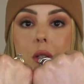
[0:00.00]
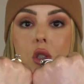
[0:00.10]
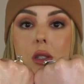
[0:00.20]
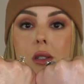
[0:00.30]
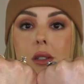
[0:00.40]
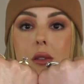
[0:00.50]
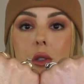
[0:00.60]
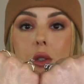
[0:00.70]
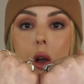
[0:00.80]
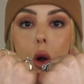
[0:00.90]
It's just
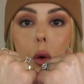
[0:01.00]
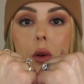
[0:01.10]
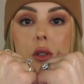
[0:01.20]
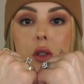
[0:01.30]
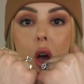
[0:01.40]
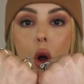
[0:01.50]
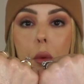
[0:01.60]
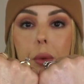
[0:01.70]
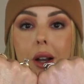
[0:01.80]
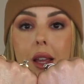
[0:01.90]
so,
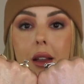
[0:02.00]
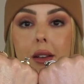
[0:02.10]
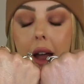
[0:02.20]
so pretty.